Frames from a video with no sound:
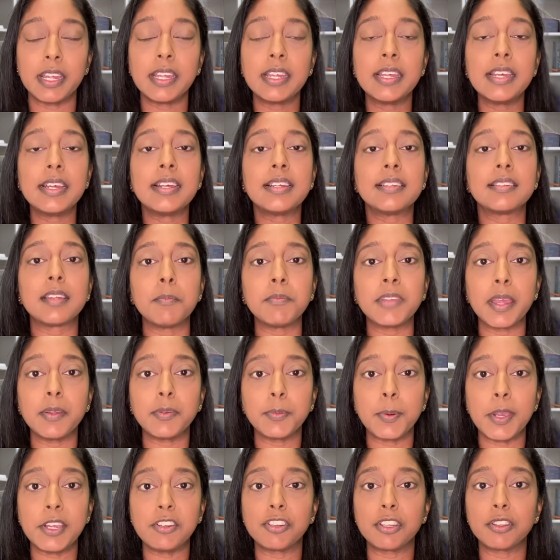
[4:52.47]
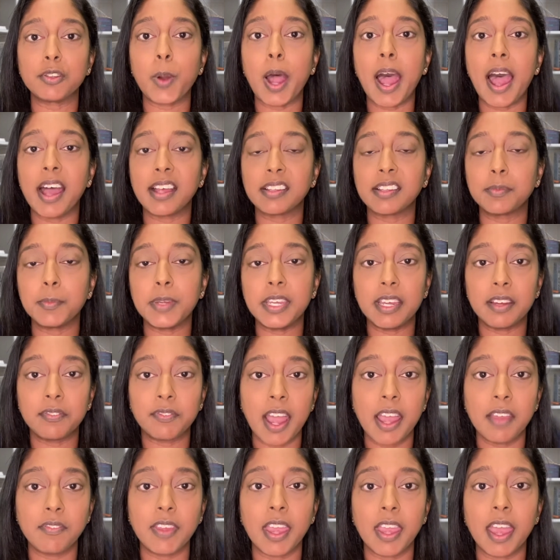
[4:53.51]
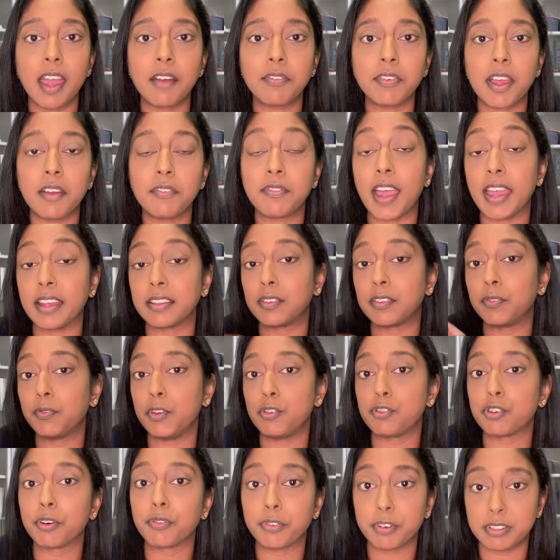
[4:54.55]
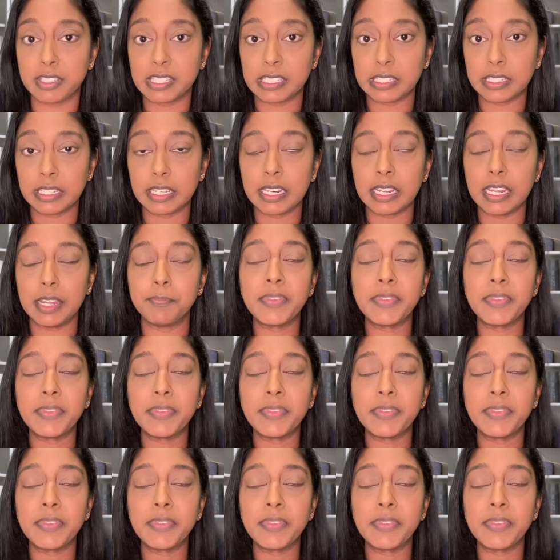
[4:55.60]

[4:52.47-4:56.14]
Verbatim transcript: Sometimes patients will ask me if IVF affects future fertility.